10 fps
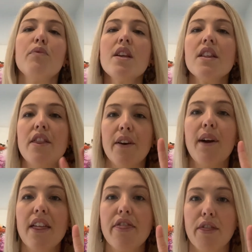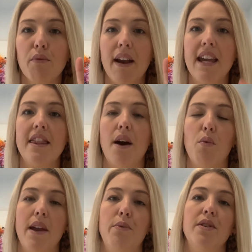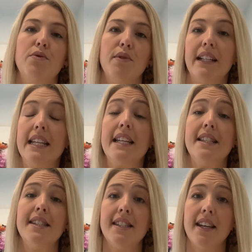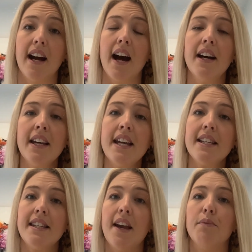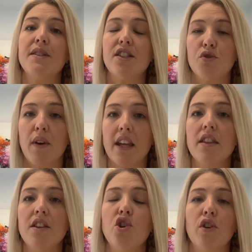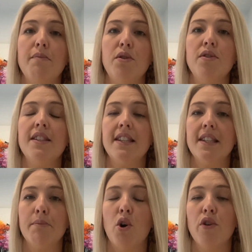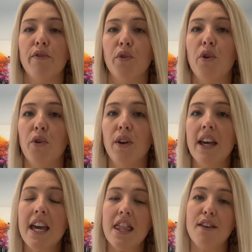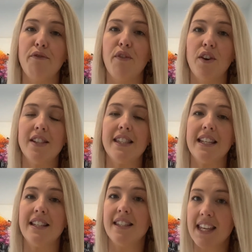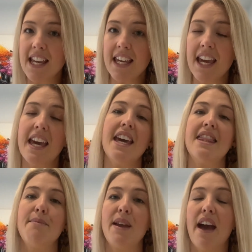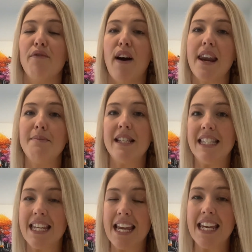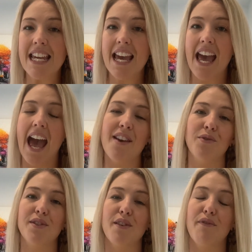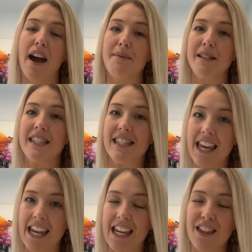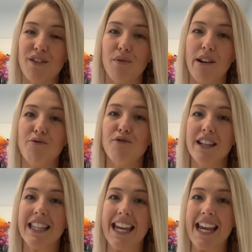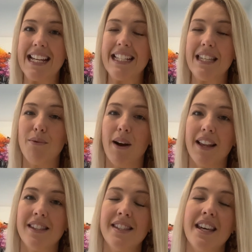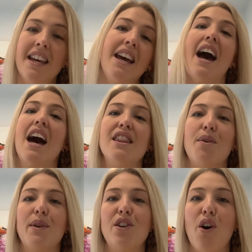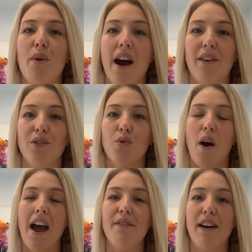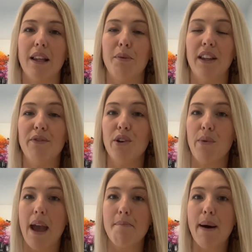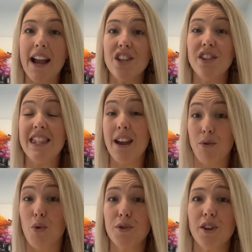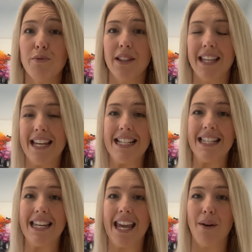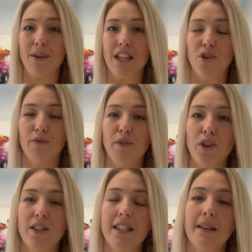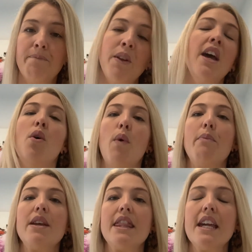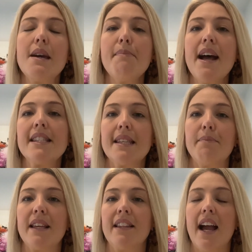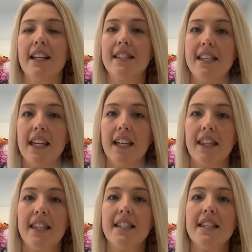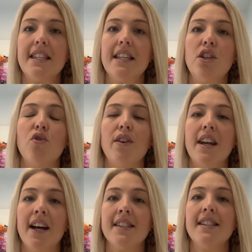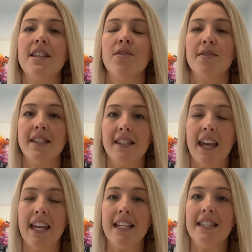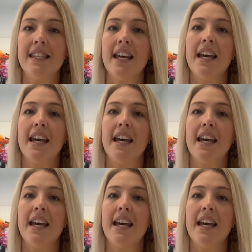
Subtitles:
There are three that we would really consider to help strengthen your immune system overall. The first is zinc, then we have vitamin D and also vitamin C. Three really easy ones that we know are quite available everywhere, but they're also really easy to get within your foods. When we think about something like zinc, this is in your nuts and your seeds.